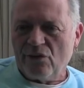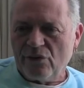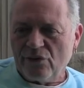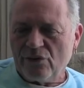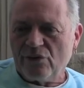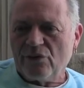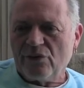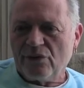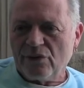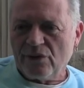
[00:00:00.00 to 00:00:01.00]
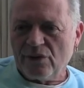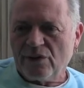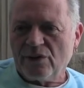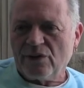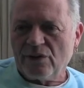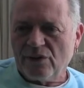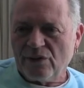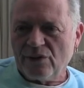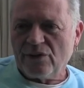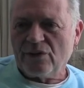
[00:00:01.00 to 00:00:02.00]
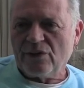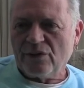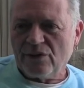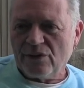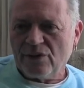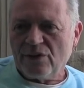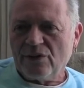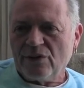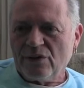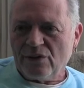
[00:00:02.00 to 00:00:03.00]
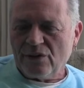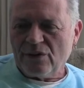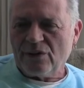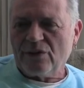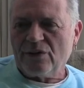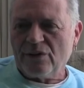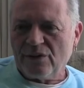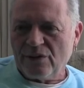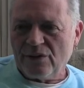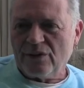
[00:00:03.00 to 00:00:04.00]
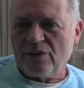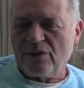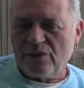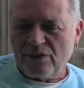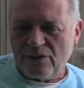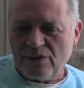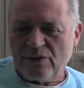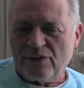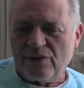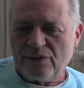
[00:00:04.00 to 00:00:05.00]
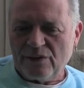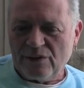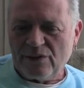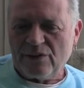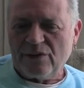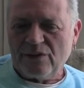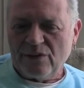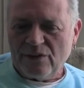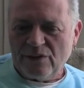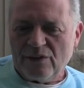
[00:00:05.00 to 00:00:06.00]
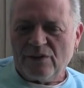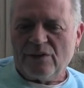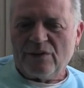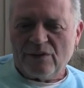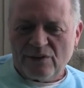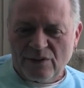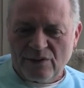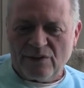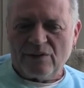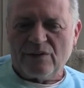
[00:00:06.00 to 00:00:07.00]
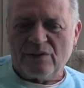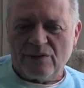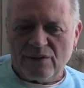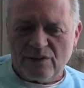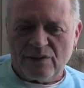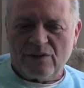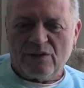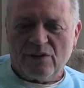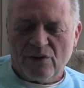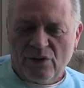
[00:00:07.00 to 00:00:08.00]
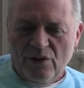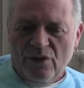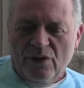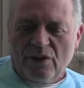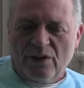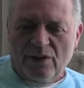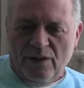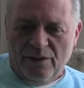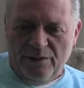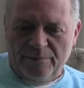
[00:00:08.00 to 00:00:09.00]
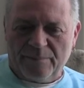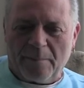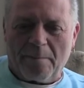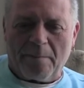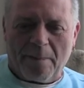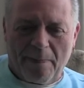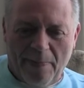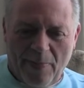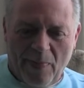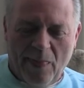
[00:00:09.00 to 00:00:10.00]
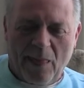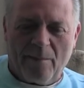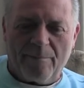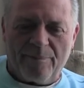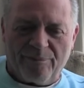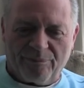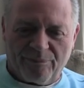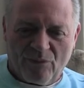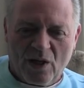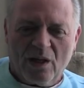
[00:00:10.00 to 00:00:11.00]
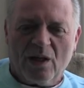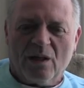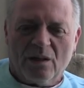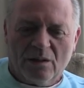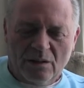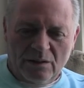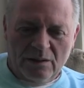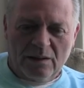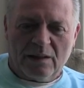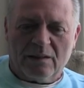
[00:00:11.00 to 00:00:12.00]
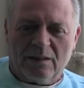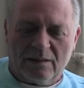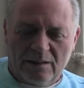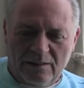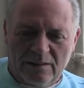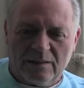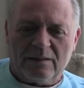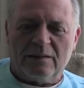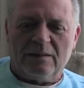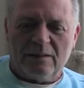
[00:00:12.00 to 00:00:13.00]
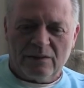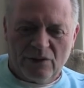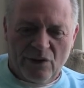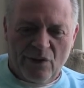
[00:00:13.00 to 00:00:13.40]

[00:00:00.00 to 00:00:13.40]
Do you remember a particularly intense small group experience that you'd like to talk about? Either the uh, first conference or not, just something really uh. powerful that happened in a